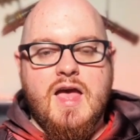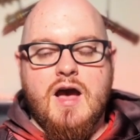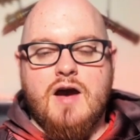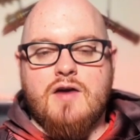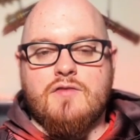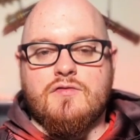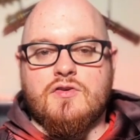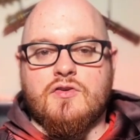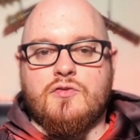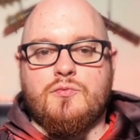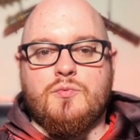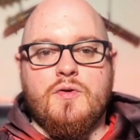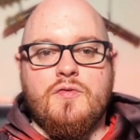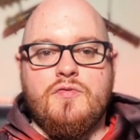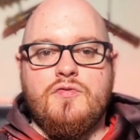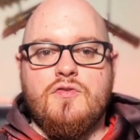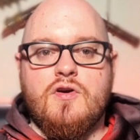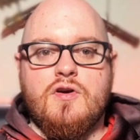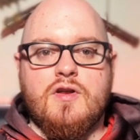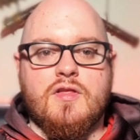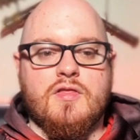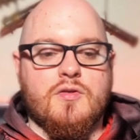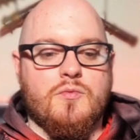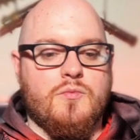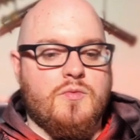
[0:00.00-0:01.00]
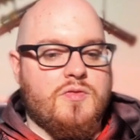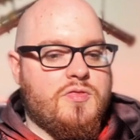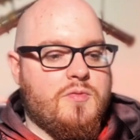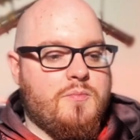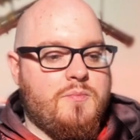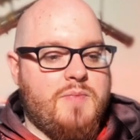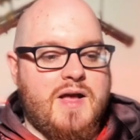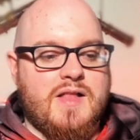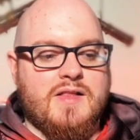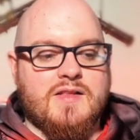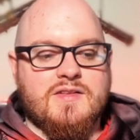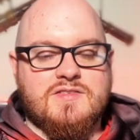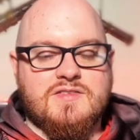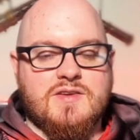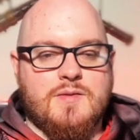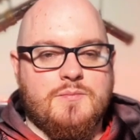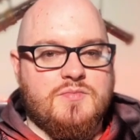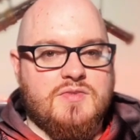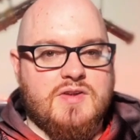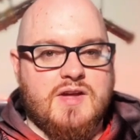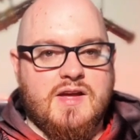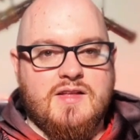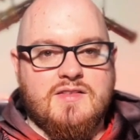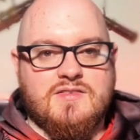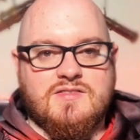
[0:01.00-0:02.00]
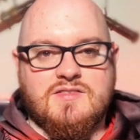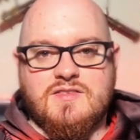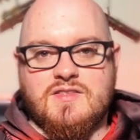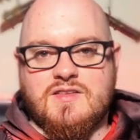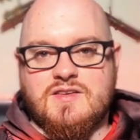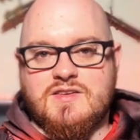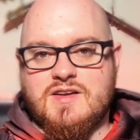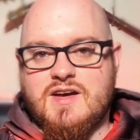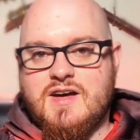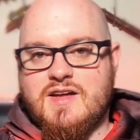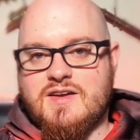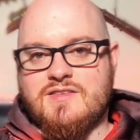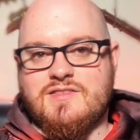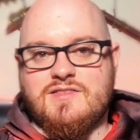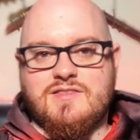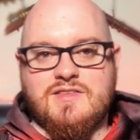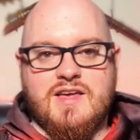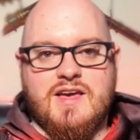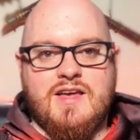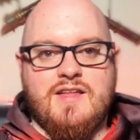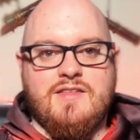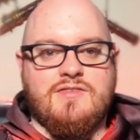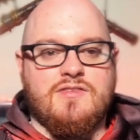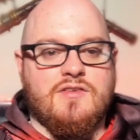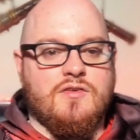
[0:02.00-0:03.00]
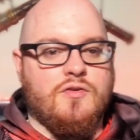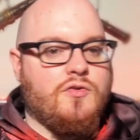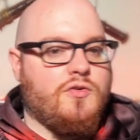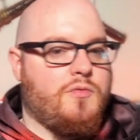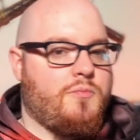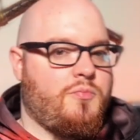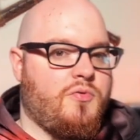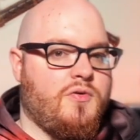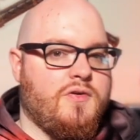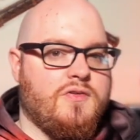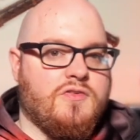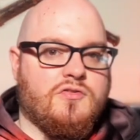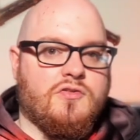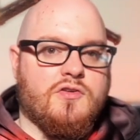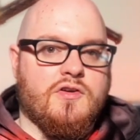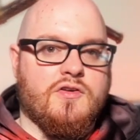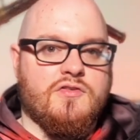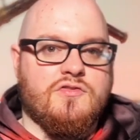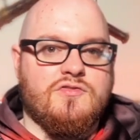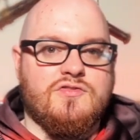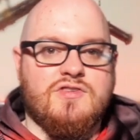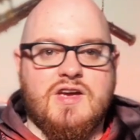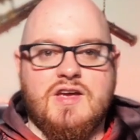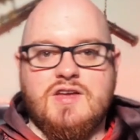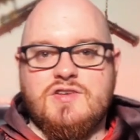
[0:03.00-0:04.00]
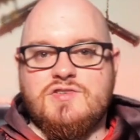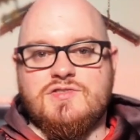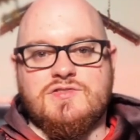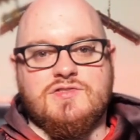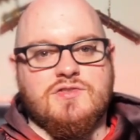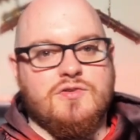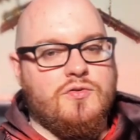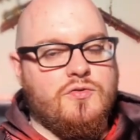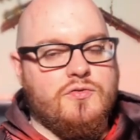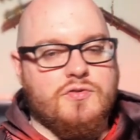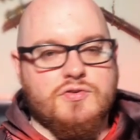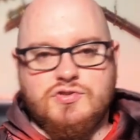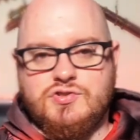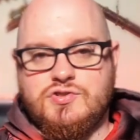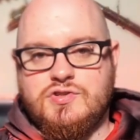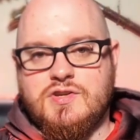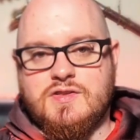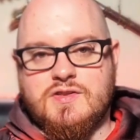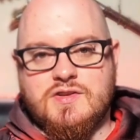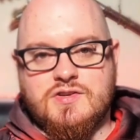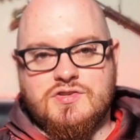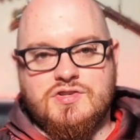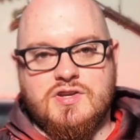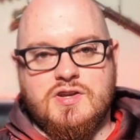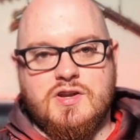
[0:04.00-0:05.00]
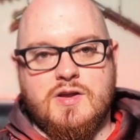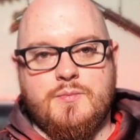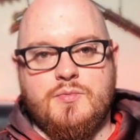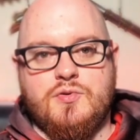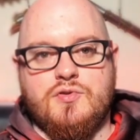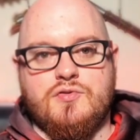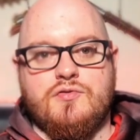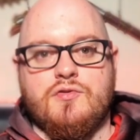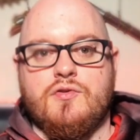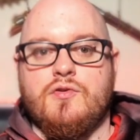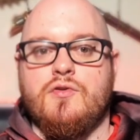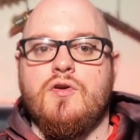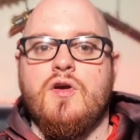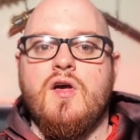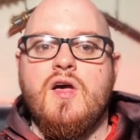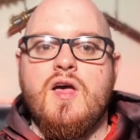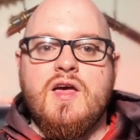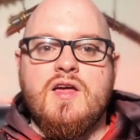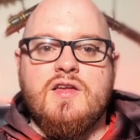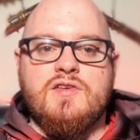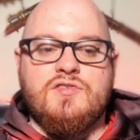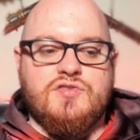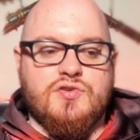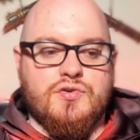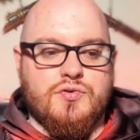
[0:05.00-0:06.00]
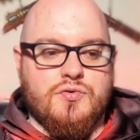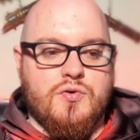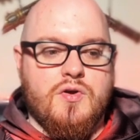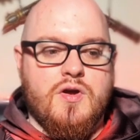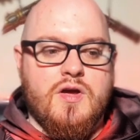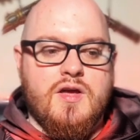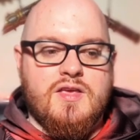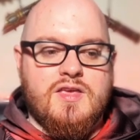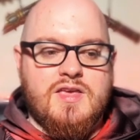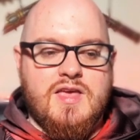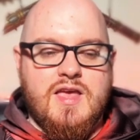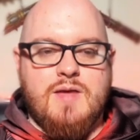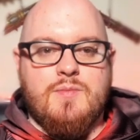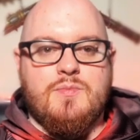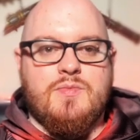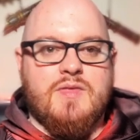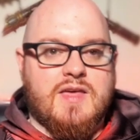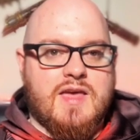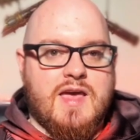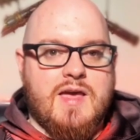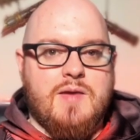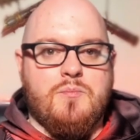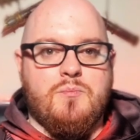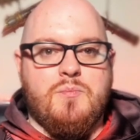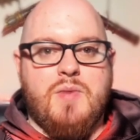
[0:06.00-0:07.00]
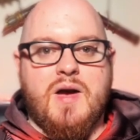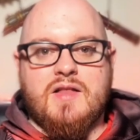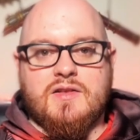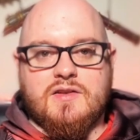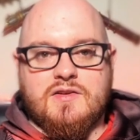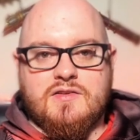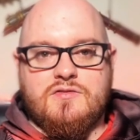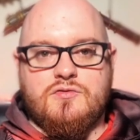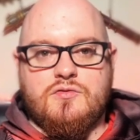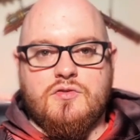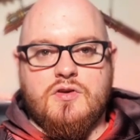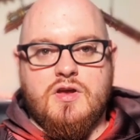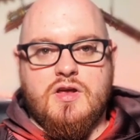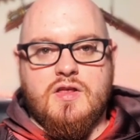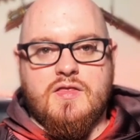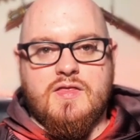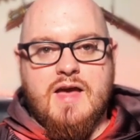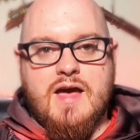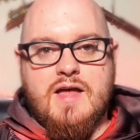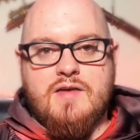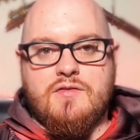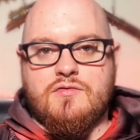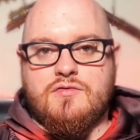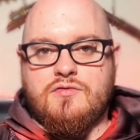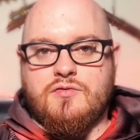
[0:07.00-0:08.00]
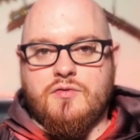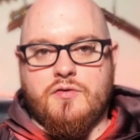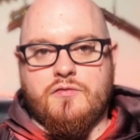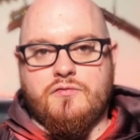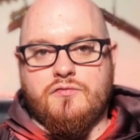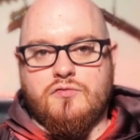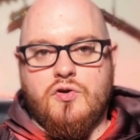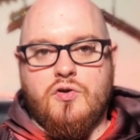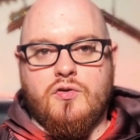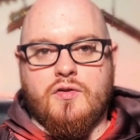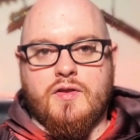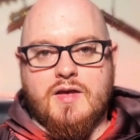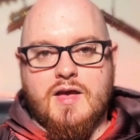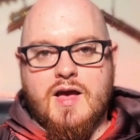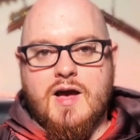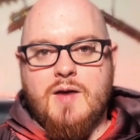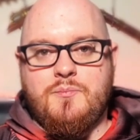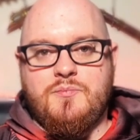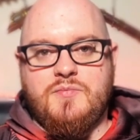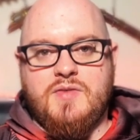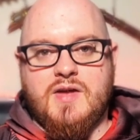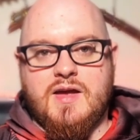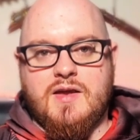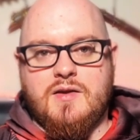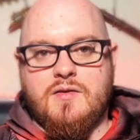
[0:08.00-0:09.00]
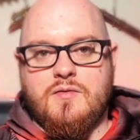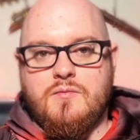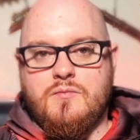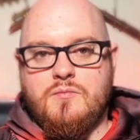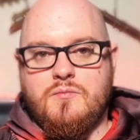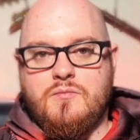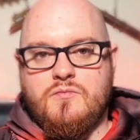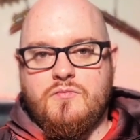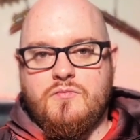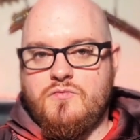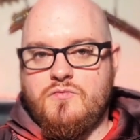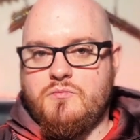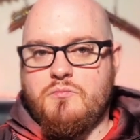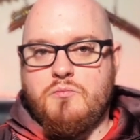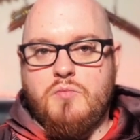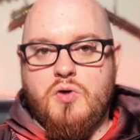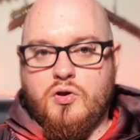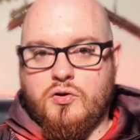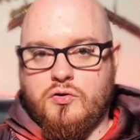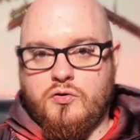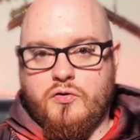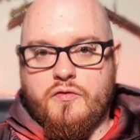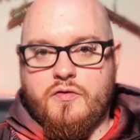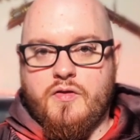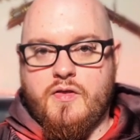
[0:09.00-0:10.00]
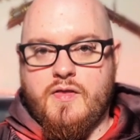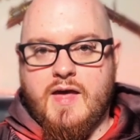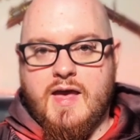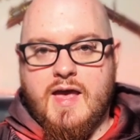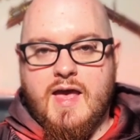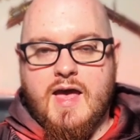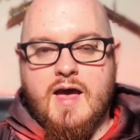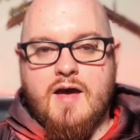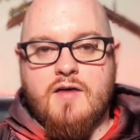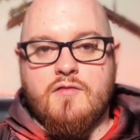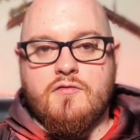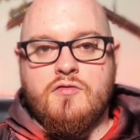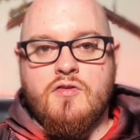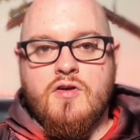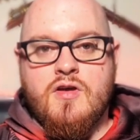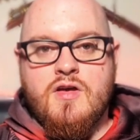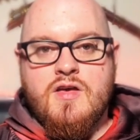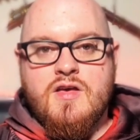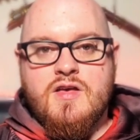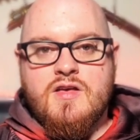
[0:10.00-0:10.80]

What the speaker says: However, it's worth noting that with the balance updates and the data slates and all the points cost changes and all the shit that GW do to keep the game balanced in that sort of rolling update model that they have,